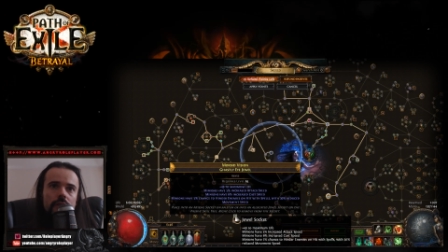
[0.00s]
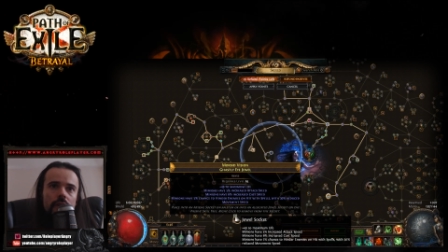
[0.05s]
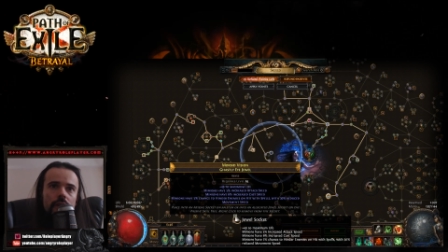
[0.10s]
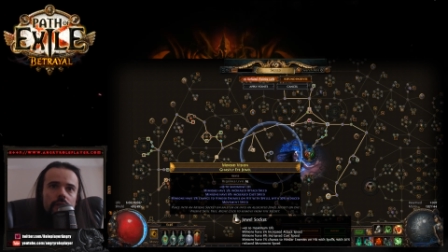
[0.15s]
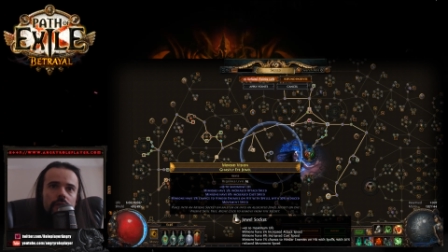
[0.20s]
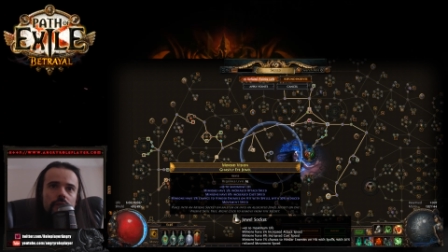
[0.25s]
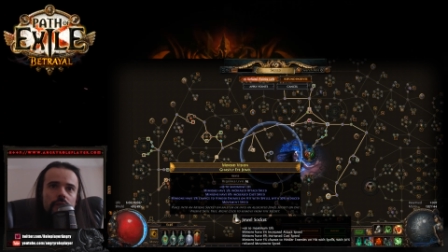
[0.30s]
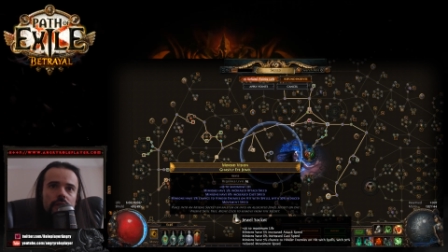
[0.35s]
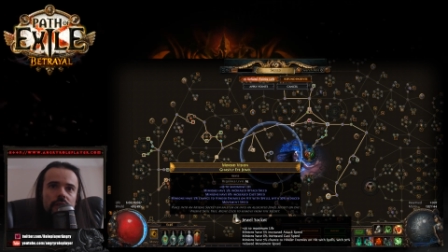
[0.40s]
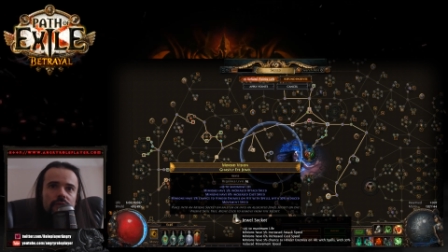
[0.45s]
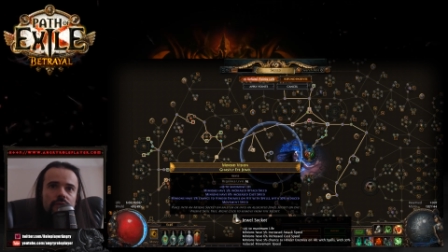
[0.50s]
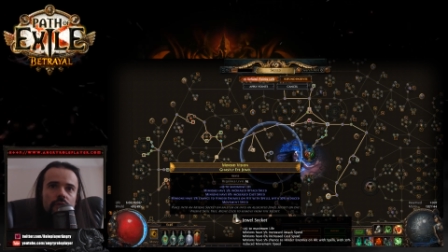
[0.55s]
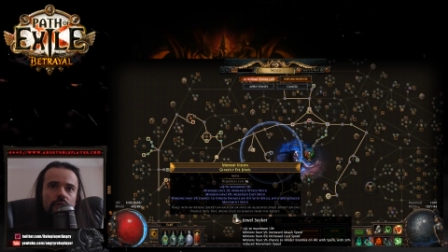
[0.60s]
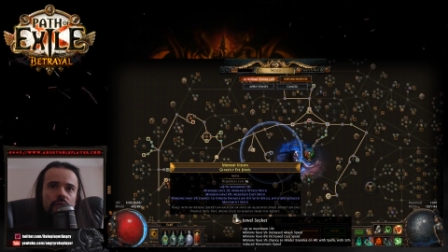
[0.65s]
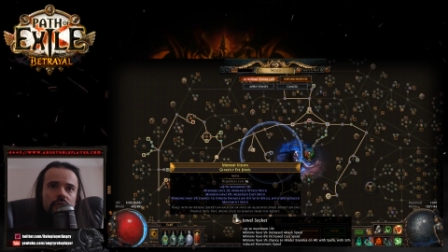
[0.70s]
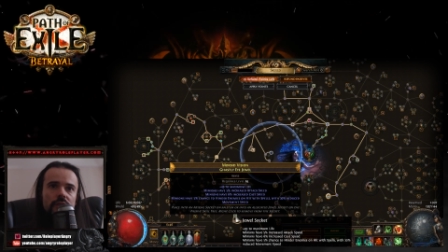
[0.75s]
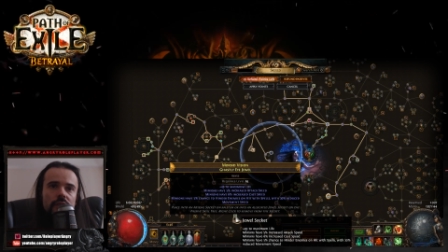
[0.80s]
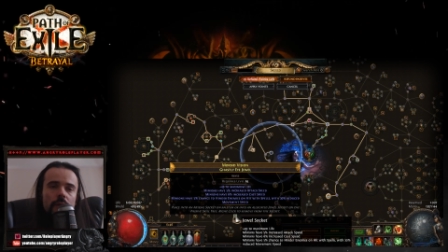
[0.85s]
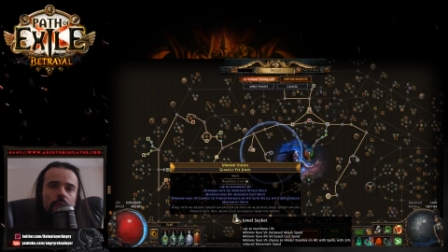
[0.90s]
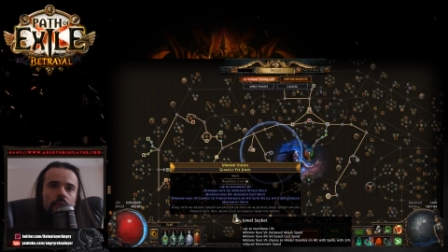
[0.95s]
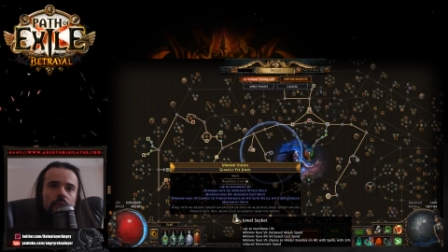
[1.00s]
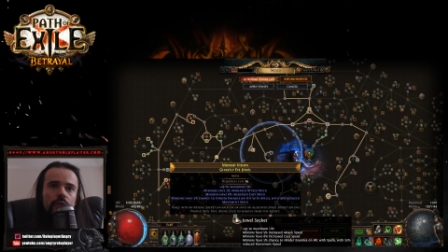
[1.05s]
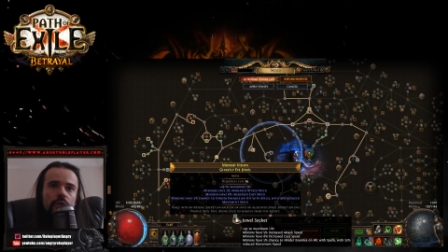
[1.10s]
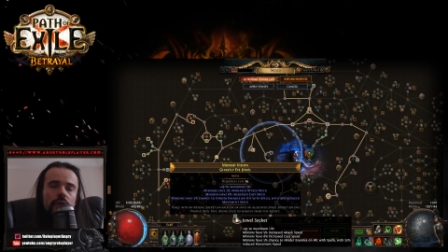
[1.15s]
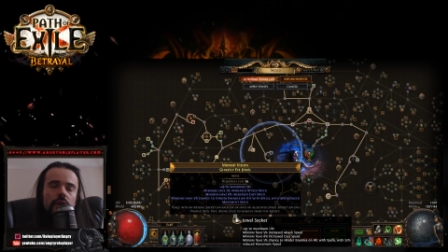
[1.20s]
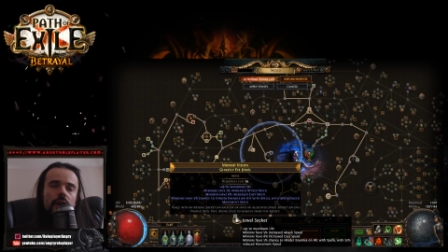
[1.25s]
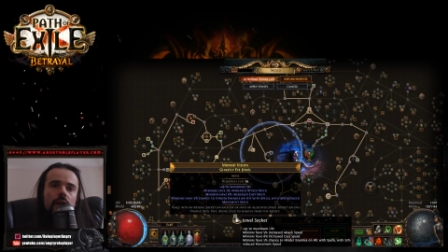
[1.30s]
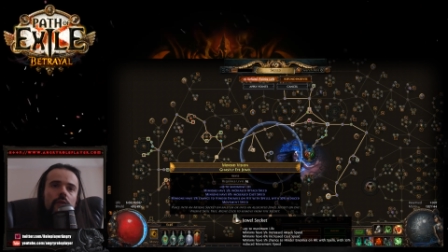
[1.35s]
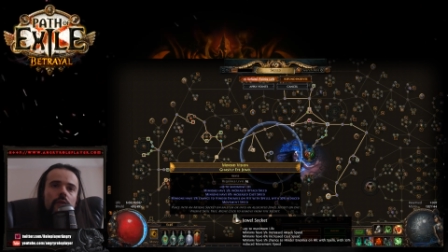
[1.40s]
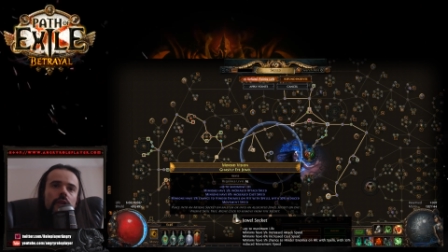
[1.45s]
like this for example, you
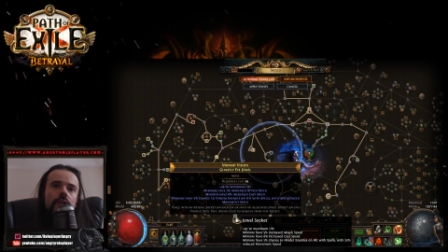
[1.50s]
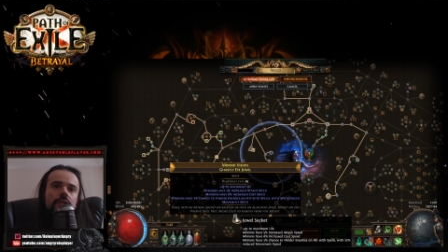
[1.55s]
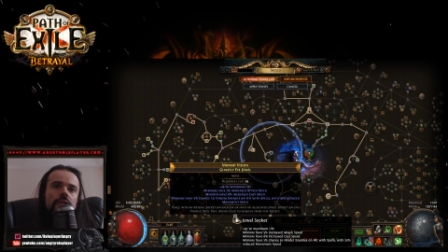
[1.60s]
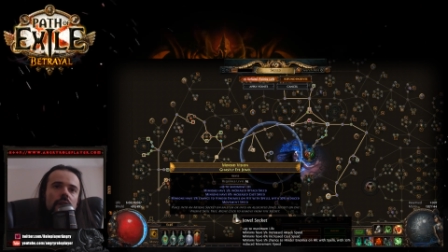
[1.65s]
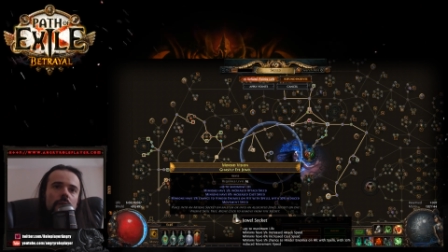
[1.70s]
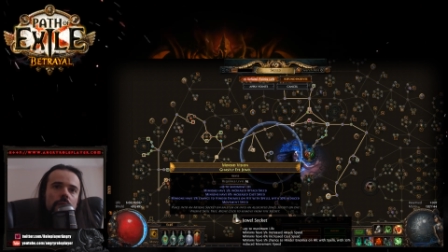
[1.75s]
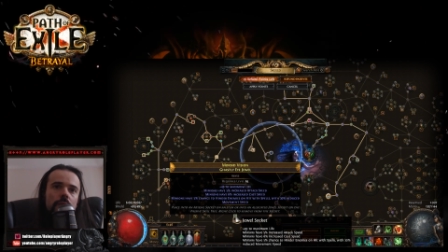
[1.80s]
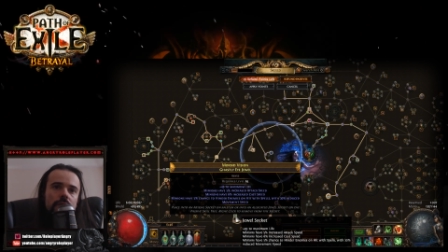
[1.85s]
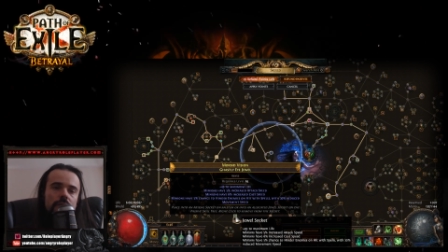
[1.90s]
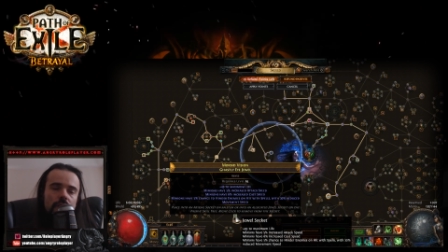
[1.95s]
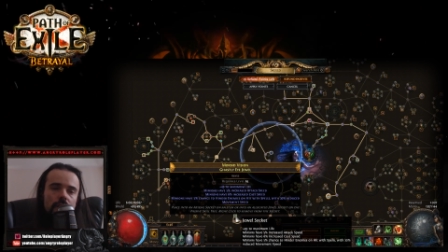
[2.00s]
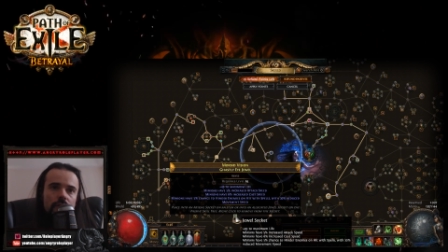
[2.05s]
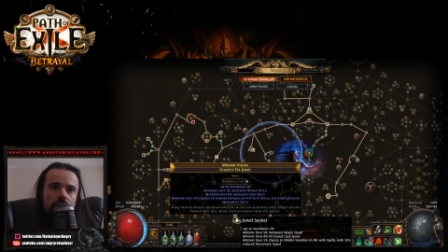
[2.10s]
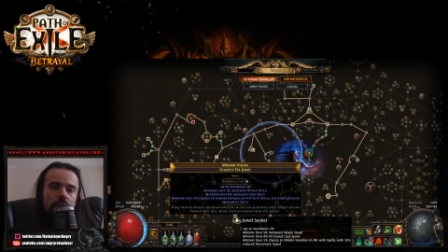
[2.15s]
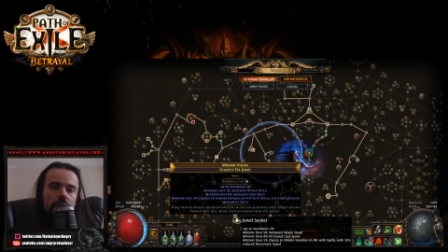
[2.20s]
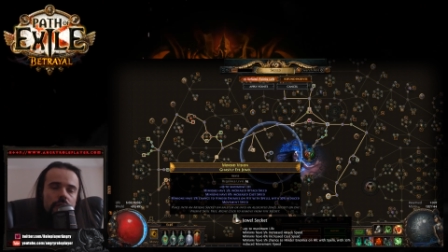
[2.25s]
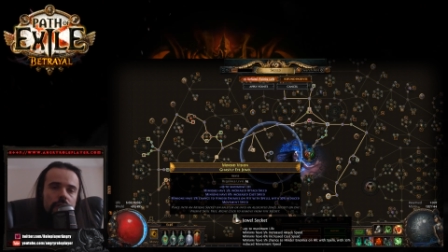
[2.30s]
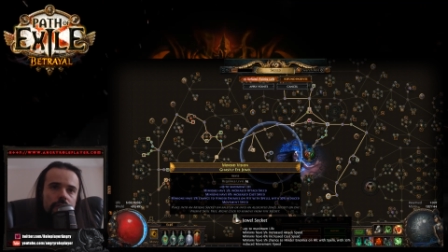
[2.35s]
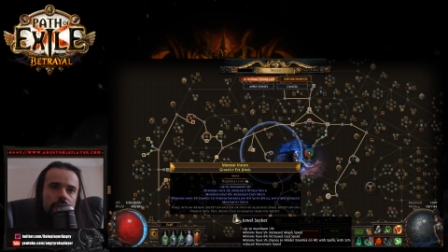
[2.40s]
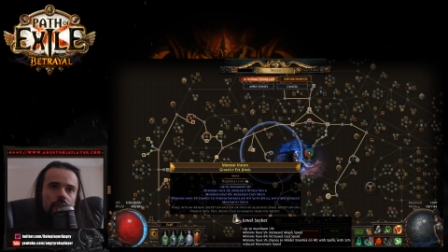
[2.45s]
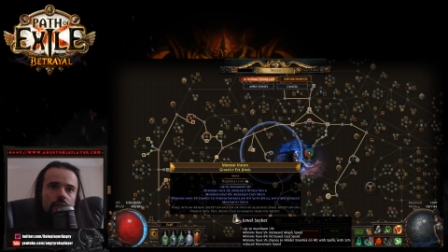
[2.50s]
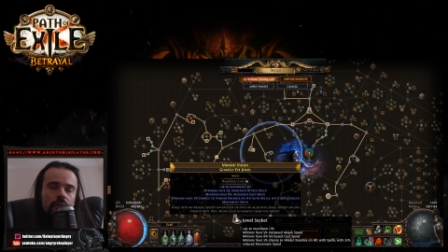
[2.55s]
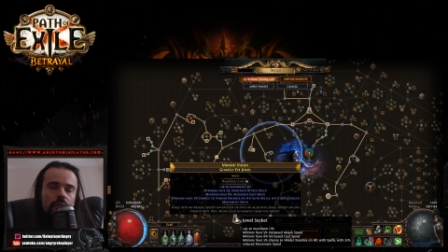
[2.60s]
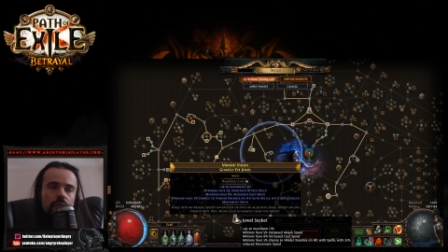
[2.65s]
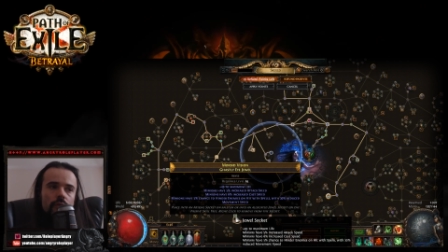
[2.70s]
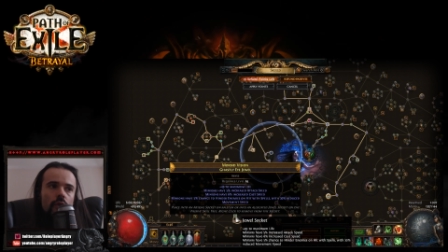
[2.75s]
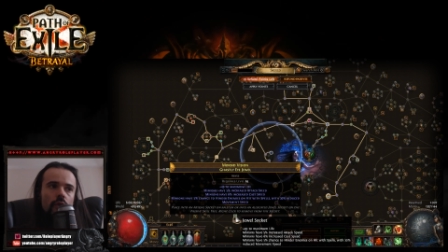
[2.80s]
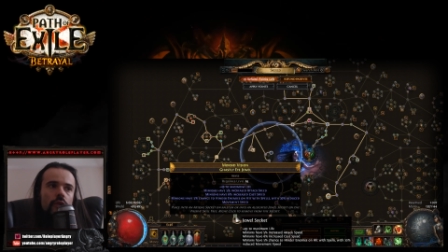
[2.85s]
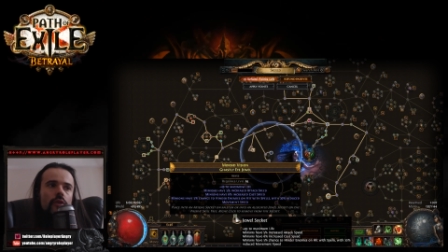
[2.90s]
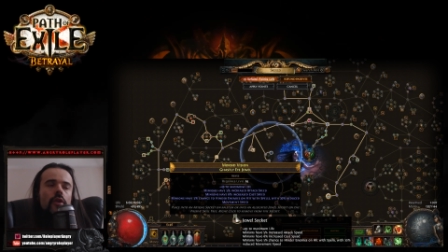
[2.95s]
have like 10% of hinder
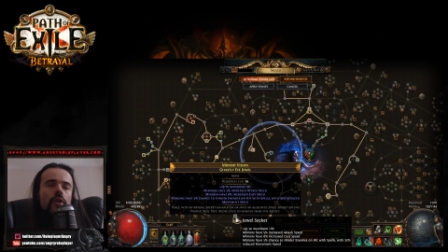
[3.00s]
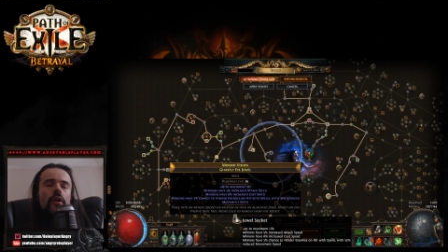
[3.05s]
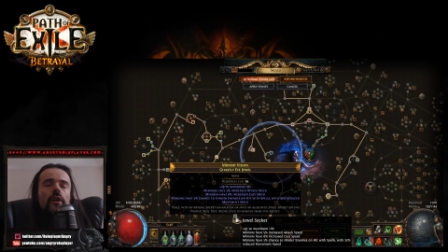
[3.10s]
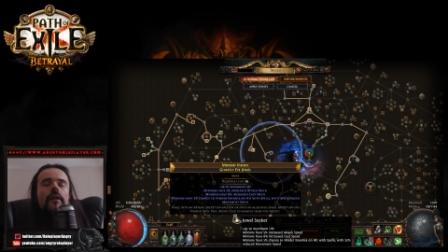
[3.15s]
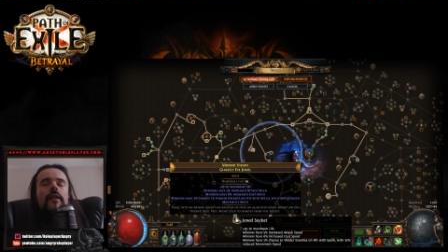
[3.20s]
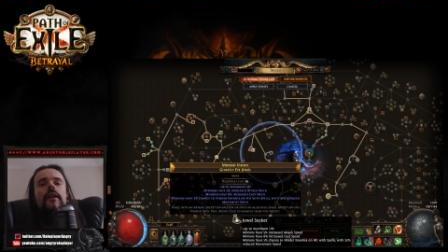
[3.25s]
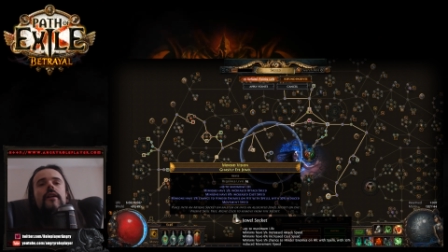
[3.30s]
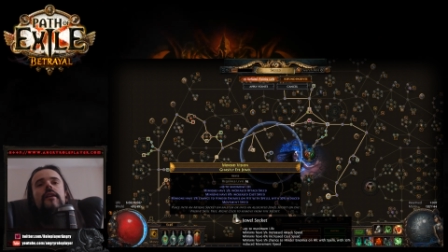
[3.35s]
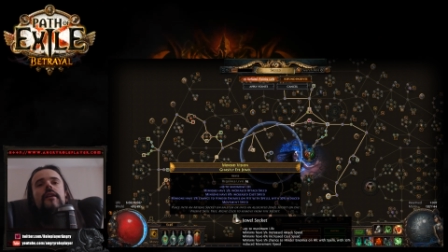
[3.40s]
for your